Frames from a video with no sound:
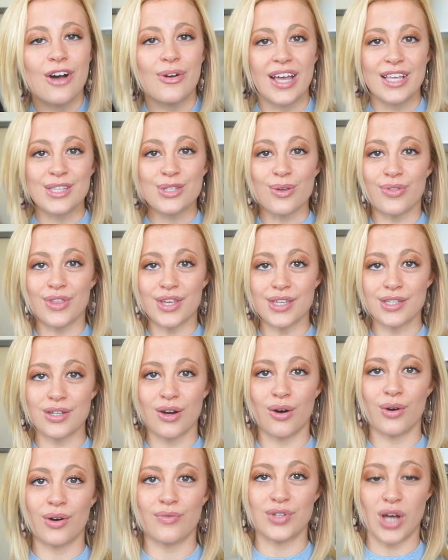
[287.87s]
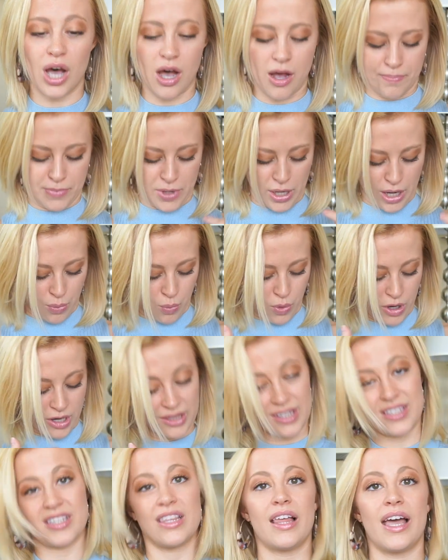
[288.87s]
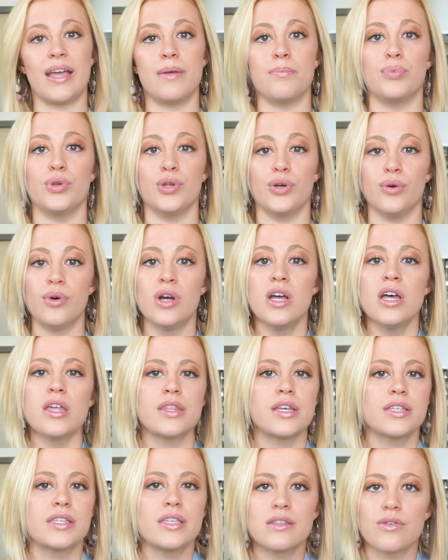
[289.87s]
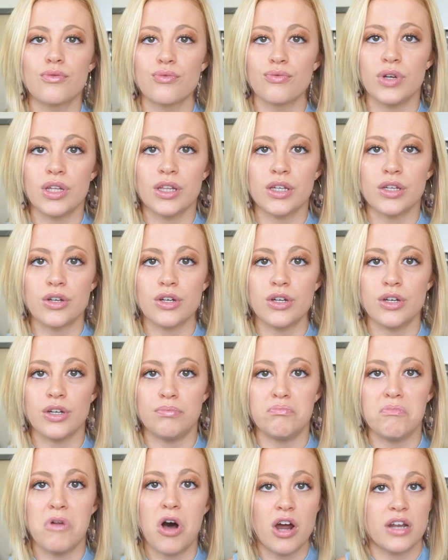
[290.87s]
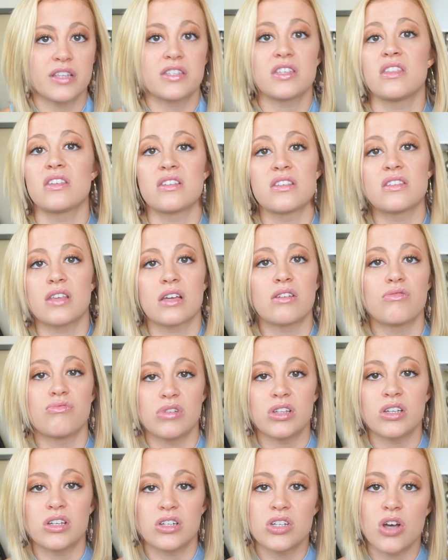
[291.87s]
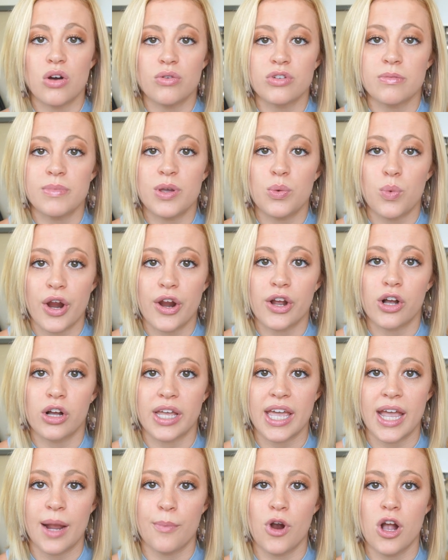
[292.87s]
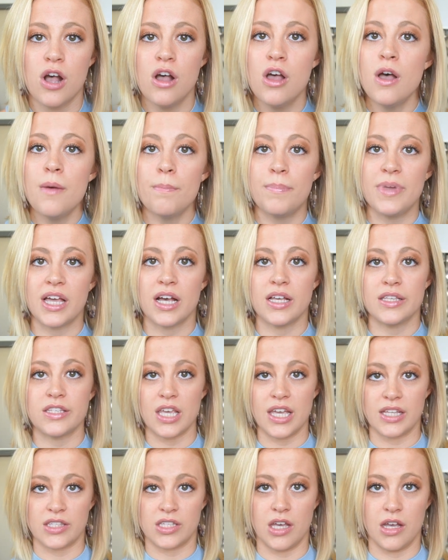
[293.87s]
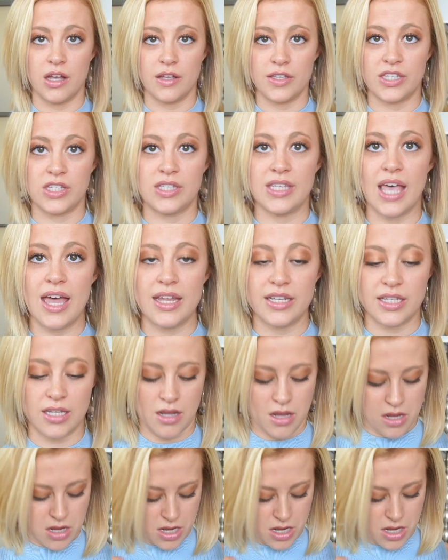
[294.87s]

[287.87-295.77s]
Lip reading: Okay, so this tone of top that I'm wearing, this light blue, this is a really good, honestly, this is like a really good tone to be wearing on camera because it's a set